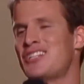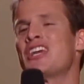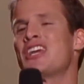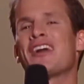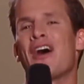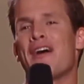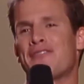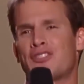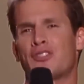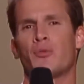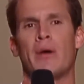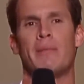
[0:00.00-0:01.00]
Check off
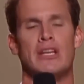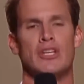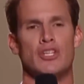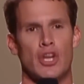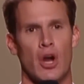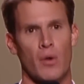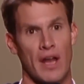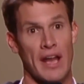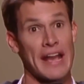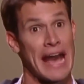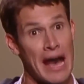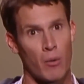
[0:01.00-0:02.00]
swimming
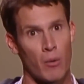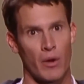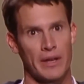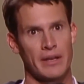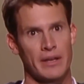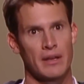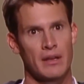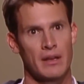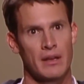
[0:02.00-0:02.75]
joke. Got one.